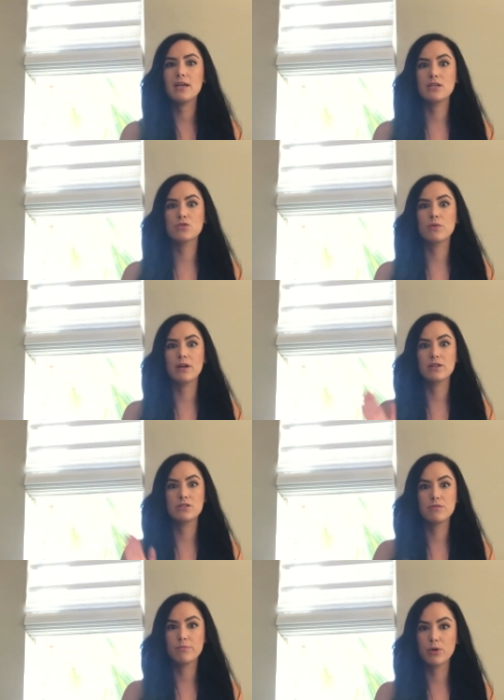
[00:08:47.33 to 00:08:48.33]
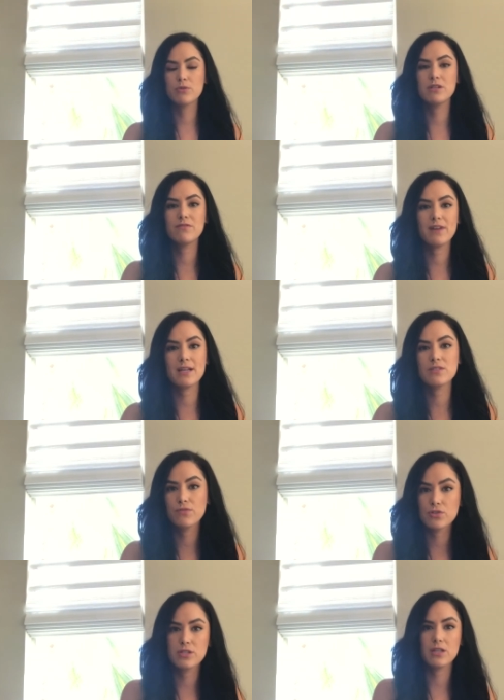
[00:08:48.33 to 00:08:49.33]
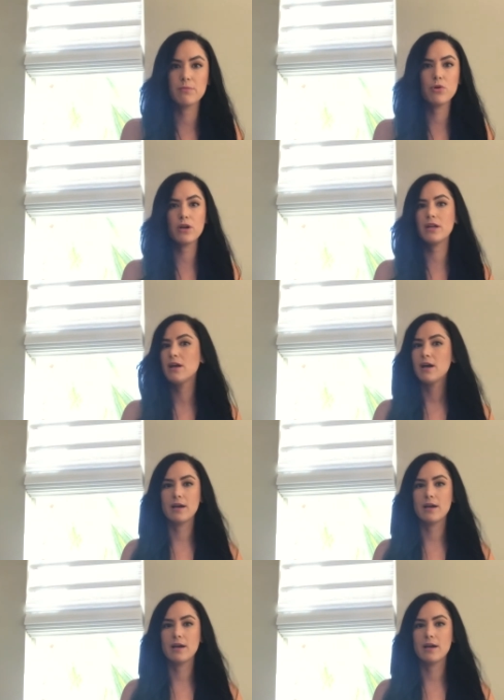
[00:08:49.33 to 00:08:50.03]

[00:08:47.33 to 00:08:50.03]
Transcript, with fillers: is when I consume protein fats first thing in the morning,